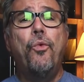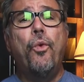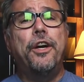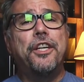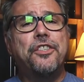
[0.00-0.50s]

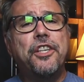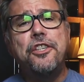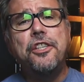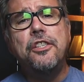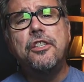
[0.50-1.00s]
where
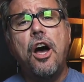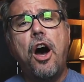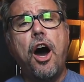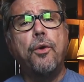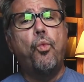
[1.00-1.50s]
decisions
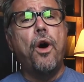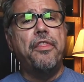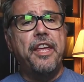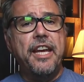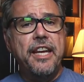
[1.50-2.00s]
on
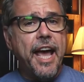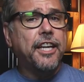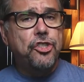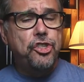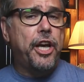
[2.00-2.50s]
what the
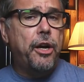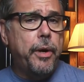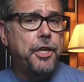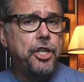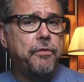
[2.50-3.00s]
next
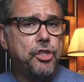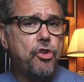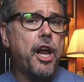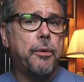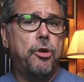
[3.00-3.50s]
generation of
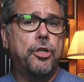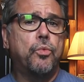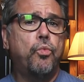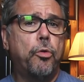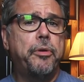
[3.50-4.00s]

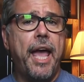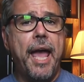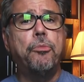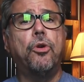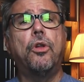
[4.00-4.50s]
astronomers will be
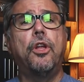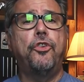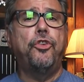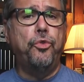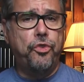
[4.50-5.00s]
able
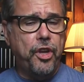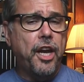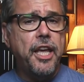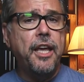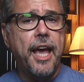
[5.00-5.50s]
to
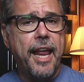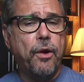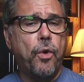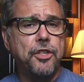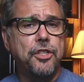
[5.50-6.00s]
study
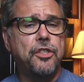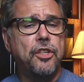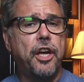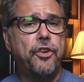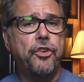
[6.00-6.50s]
and questions
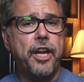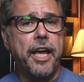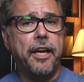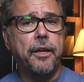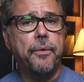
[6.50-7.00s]
to
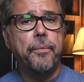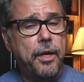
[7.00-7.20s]
undertake,